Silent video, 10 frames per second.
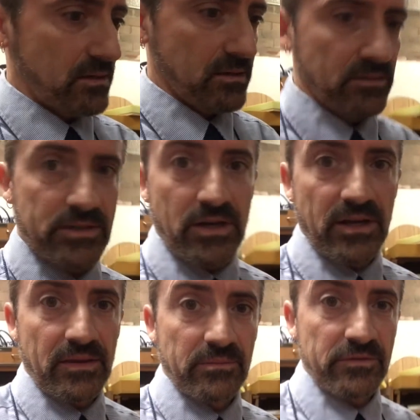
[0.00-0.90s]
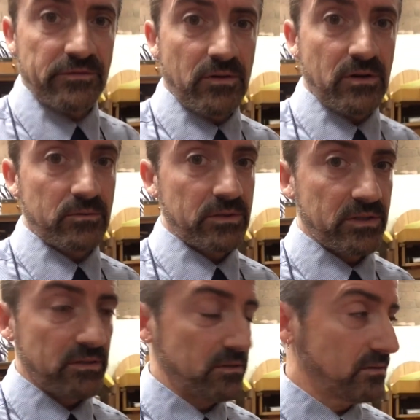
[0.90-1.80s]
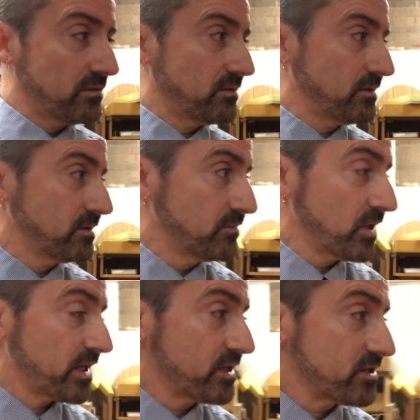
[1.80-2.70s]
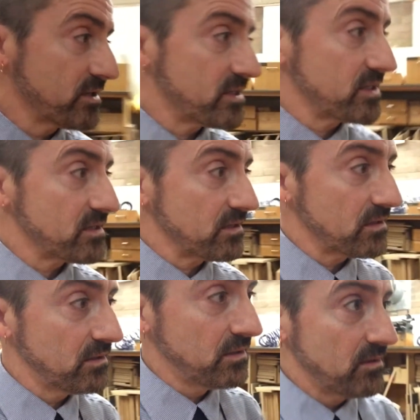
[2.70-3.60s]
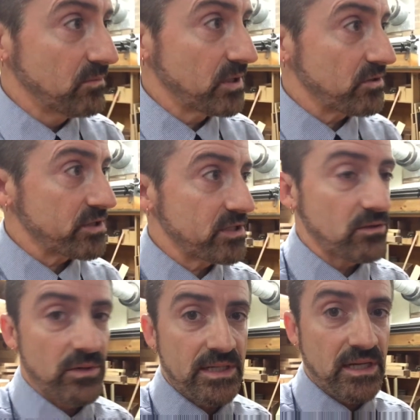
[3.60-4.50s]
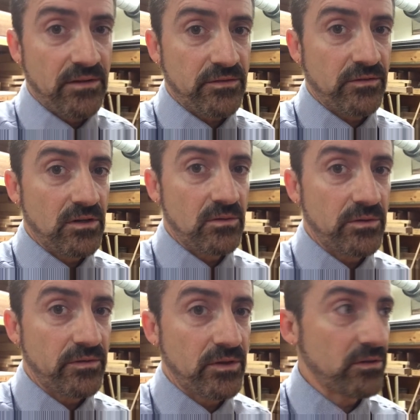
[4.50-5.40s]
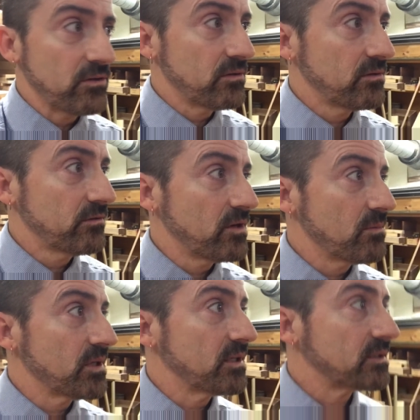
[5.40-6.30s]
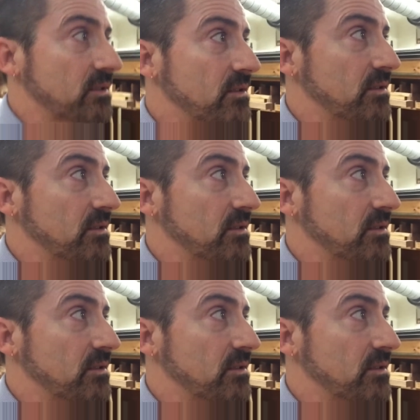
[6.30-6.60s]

I'll donate them for firewood to my kitchen assistant, because she's always after firewood for her fireplace.